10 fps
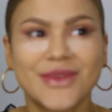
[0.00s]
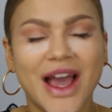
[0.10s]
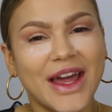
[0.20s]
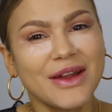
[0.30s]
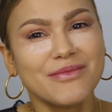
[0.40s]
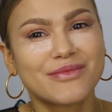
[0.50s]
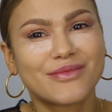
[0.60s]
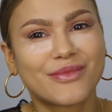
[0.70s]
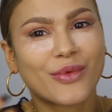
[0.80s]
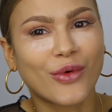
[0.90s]
kind of
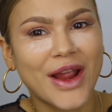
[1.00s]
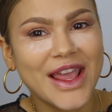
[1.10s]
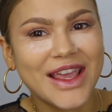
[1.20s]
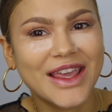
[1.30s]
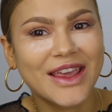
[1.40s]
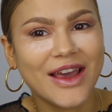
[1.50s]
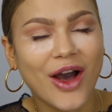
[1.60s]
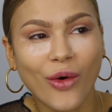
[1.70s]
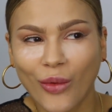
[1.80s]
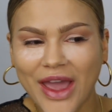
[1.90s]
break
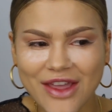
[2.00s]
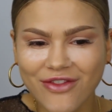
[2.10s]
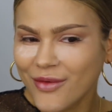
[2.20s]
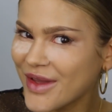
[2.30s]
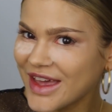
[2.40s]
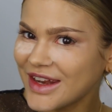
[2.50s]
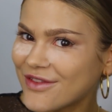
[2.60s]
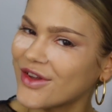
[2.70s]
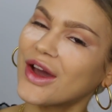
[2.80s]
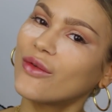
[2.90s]
away from it,
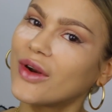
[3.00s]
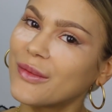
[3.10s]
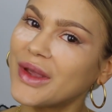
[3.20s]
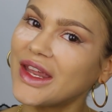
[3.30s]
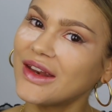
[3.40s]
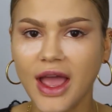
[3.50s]
if you get what I mean.